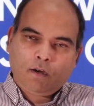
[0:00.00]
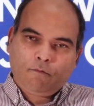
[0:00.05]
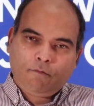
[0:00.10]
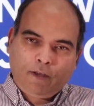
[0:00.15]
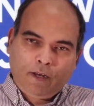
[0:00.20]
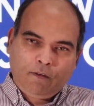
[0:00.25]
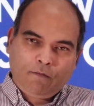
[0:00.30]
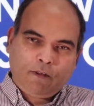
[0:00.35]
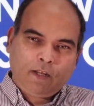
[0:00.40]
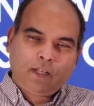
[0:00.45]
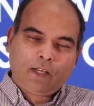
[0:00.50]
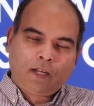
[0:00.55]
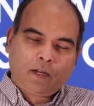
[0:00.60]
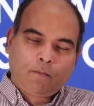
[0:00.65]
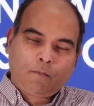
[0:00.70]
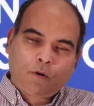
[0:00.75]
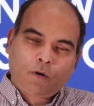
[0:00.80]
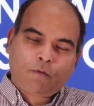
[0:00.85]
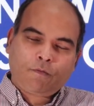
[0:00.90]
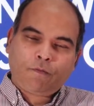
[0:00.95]
when the
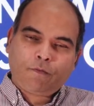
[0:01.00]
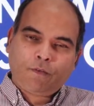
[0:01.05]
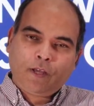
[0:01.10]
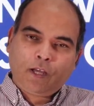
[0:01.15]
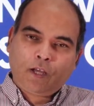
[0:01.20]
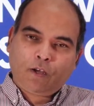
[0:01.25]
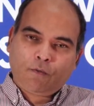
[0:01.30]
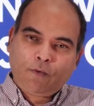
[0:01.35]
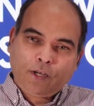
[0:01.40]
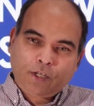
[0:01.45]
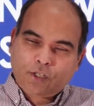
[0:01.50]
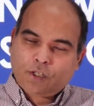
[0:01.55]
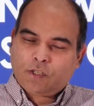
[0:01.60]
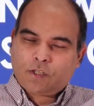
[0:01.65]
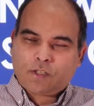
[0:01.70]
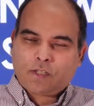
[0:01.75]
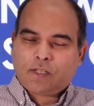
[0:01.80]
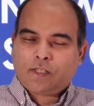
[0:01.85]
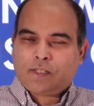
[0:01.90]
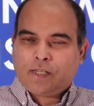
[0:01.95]
number of
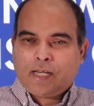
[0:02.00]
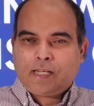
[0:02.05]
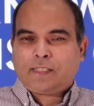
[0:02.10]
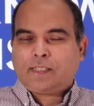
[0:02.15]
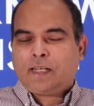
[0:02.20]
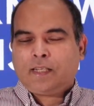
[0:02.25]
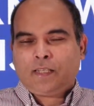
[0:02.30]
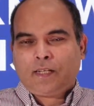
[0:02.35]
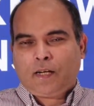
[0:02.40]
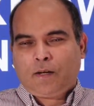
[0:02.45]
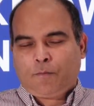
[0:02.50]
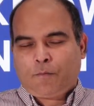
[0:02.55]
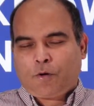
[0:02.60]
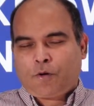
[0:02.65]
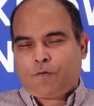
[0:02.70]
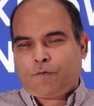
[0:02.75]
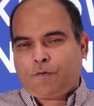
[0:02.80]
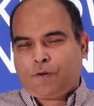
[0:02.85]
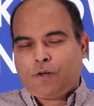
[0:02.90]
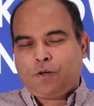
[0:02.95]
equations is less than the number
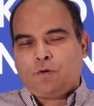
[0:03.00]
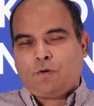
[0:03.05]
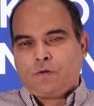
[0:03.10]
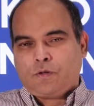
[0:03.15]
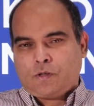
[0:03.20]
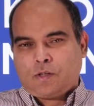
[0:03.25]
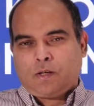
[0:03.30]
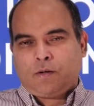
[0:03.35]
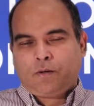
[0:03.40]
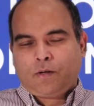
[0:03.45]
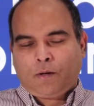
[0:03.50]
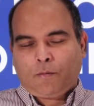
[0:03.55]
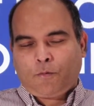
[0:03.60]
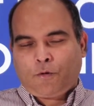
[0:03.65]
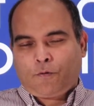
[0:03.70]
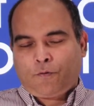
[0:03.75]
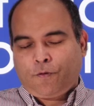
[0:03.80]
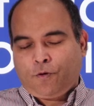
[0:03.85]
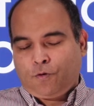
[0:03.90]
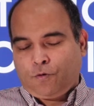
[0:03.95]
of unknowns,
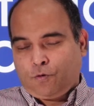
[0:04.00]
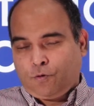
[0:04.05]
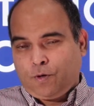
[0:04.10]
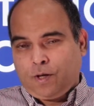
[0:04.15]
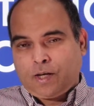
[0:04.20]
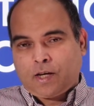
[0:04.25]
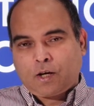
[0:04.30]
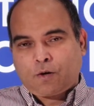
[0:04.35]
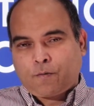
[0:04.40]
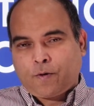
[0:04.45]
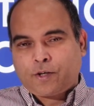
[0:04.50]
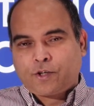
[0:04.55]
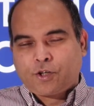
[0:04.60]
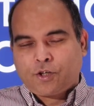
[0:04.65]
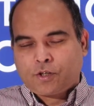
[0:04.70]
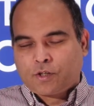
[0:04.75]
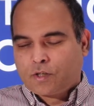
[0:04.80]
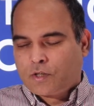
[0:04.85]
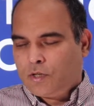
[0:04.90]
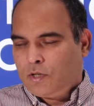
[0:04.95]
number of unique
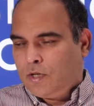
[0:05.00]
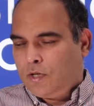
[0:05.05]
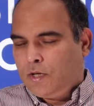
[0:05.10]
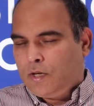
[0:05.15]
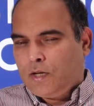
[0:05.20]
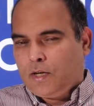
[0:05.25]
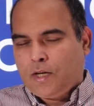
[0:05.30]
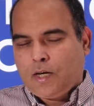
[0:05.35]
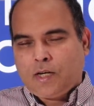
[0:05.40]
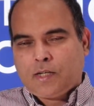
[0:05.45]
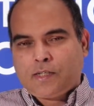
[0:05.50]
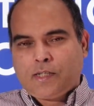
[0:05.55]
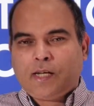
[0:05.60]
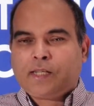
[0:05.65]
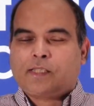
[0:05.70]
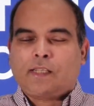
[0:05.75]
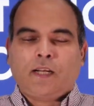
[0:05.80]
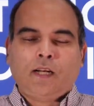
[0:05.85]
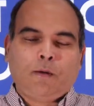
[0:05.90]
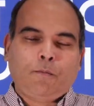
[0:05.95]
equations is
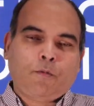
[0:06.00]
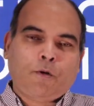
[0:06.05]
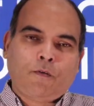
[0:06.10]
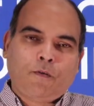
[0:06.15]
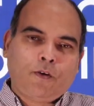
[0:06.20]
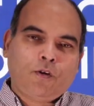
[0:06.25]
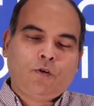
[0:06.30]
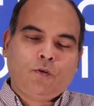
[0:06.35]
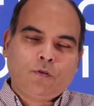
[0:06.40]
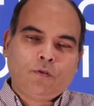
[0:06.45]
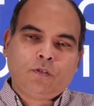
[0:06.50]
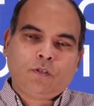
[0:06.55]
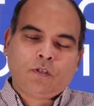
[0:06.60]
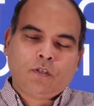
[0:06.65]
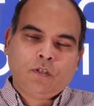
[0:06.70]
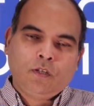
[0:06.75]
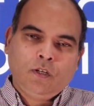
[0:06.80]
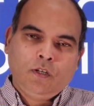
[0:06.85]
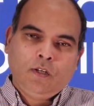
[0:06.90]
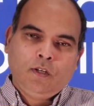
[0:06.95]
less than number of unknowns,
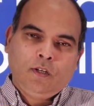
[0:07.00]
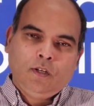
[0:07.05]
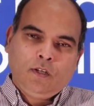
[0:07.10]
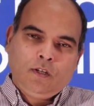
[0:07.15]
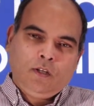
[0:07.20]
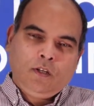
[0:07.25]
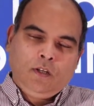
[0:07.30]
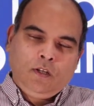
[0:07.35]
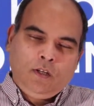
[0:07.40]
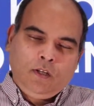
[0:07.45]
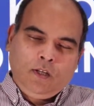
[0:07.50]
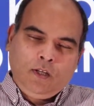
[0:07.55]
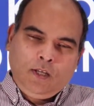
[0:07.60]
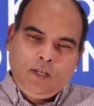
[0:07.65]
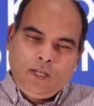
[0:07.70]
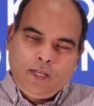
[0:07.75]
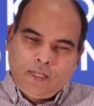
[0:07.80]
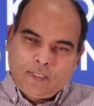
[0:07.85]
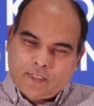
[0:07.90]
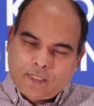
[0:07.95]

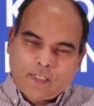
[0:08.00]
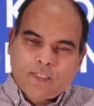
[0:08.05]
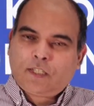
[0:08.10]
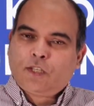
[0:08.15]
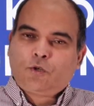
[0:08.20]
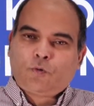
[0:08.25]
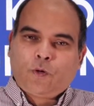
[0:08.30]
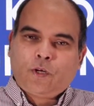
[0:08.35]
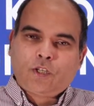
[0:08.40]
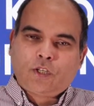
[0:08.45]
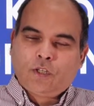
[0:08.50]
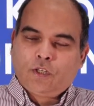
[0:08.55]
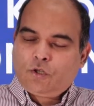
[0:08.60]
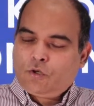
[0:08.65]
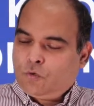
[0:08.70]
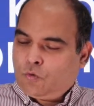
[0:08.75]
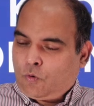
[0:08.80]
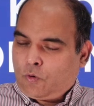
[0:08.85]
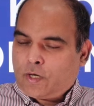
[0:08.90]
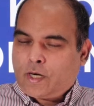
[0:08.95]
in such situations,
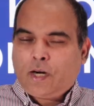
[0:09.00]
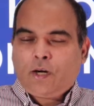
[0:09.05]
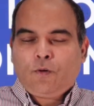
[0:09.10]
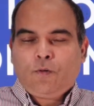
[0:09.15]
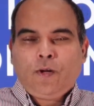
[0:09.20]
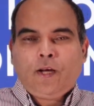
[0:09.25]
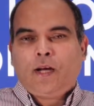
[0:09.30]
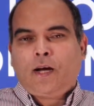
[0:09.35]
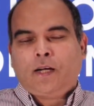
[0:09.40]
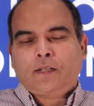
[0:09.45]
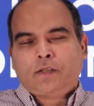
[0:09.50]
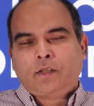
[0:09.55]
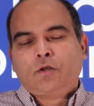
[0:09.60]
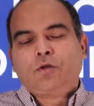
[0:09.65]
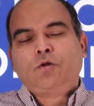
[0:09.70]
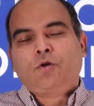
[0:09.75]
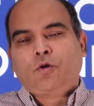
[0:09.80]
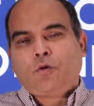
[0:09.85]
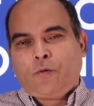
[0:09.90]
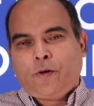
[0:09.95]
you don't get unique
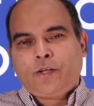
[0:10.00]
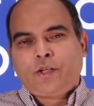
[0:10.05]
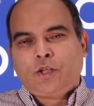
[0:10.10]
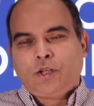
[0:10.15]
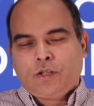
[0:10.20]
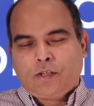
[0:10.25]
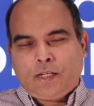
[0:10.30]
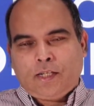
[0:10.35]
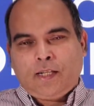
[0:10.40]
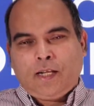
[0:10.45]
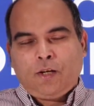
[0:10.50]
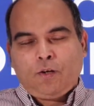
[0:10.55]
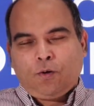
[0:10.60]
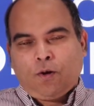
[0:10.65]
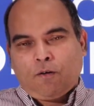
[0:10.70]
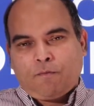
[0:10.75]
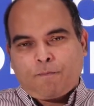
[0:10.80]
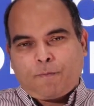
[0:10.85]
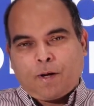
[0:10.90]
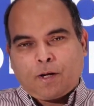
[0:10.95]
answers to the questions. And then you
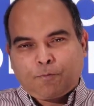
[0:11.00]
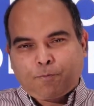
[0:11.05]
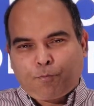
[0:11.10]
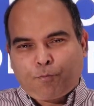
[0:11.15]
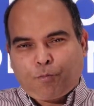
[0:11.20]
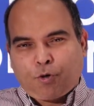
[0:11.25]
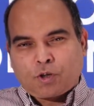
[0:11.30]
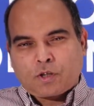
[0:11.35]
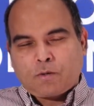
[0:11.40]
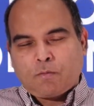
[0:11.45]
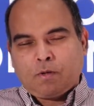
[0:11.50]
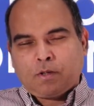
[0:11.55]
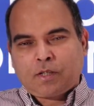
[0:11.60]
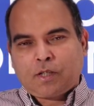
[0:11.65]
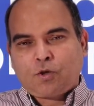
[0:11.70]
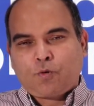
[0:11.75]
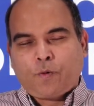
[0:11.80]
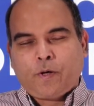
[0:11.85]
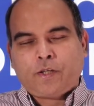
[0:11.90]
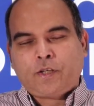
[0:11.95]
have possible
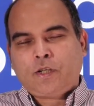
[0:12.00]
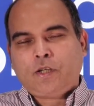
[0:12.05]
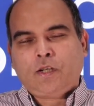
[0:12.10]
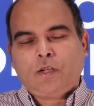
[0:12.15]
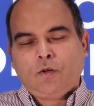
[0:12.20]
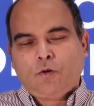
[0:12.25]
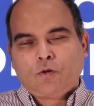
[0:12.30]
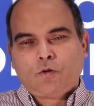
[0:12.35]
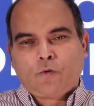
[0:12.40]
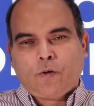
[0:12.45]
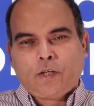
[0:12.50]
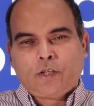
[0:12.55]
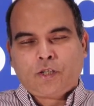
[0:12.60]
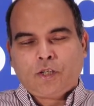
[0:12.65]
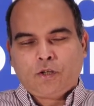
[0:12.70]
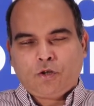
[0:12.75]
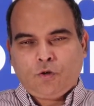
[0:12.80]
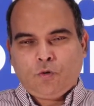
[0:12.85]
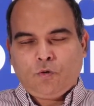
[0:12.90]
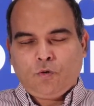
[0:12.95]
situations in those
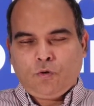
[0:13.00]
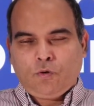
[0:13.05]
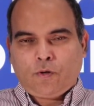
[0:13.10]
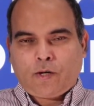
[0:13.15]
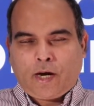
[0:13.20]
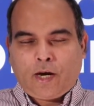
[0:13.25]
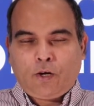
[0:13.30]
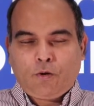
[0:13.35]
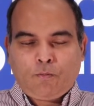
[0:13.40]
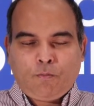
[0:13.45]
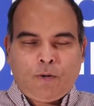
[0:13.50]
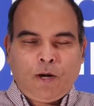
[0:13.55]
questions. You try to